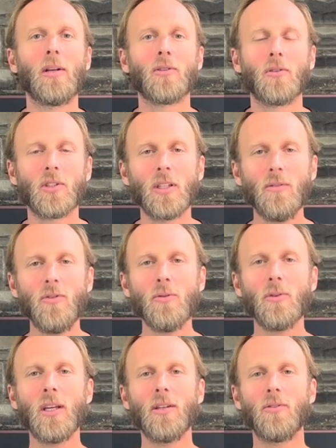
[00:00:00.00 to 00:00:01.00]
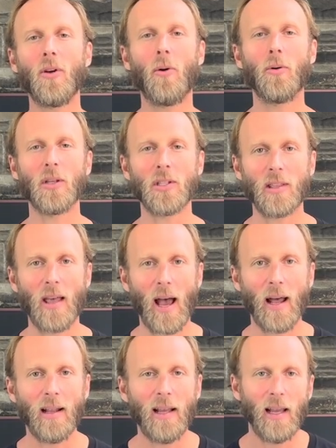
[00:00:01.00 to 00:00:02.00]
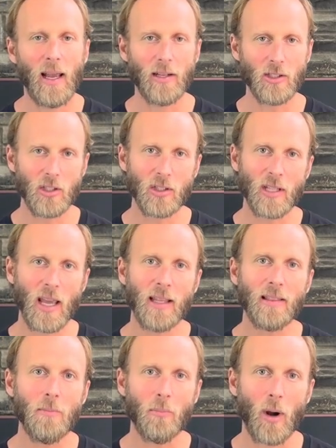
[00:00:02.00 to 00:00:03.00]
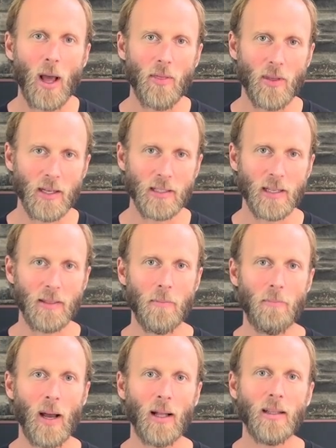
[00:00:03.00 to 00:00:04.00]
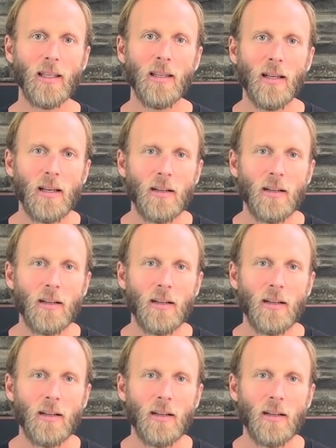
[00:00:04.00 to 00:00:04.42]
So see if you can notice that, and just take the breath into the belly,